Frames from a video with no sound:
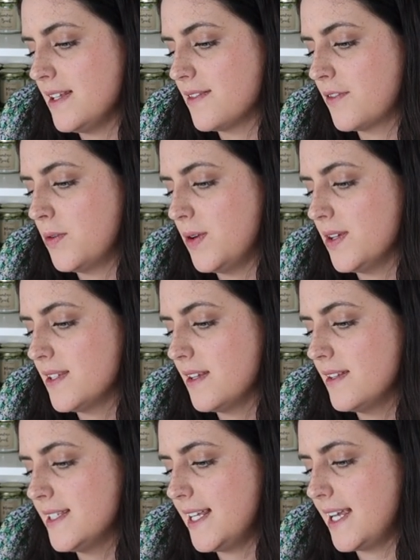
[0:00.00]
is of course
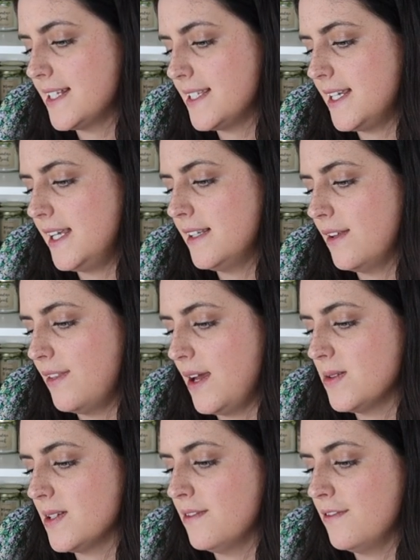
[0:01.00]

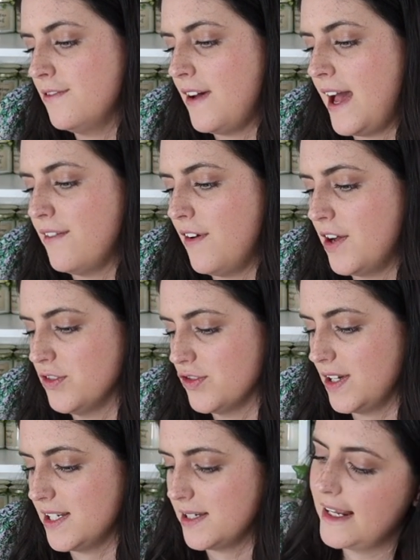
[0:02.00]
16,500.